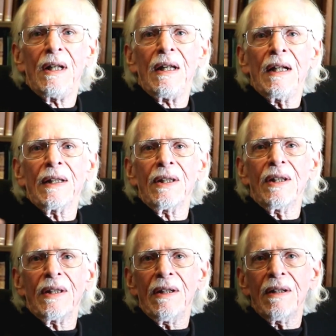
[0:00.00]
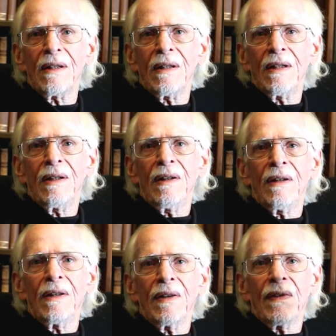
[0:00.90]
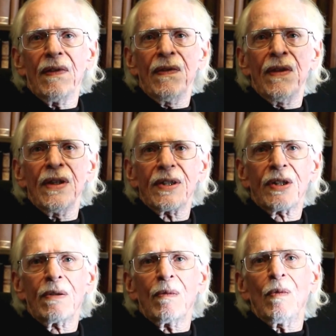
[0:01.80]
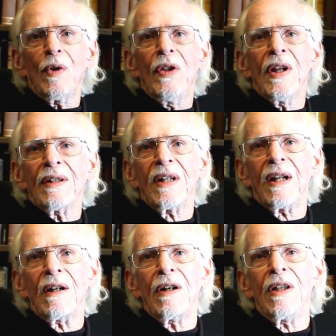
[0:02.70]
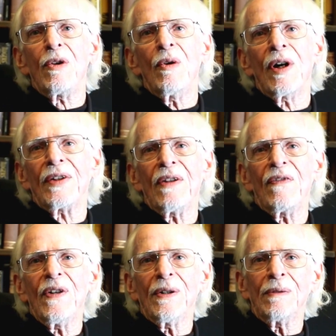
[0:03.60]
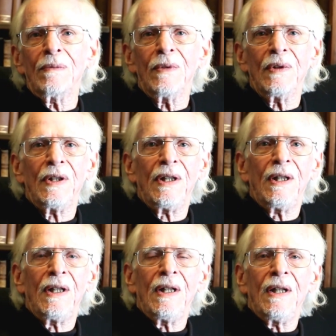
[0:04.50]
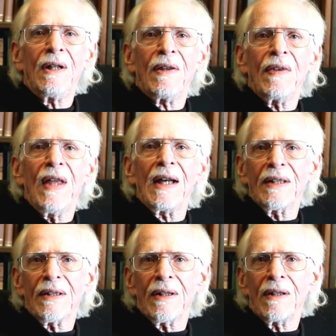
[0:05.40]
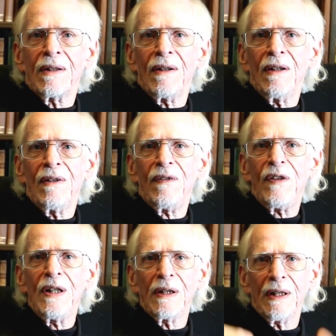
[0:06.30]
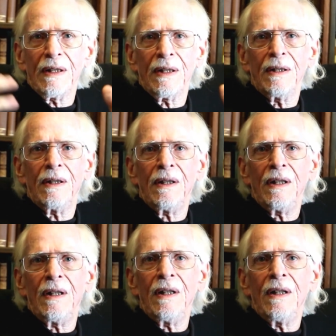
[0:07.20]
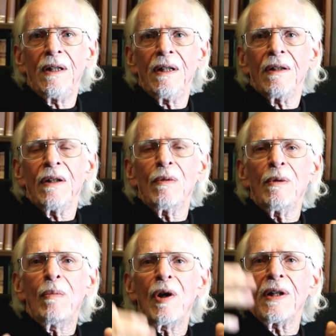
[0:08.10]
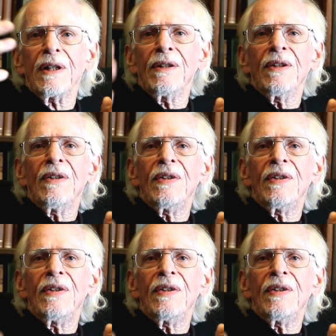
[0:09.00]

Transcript: and that this would then carry throughout the film that feeling. It would break into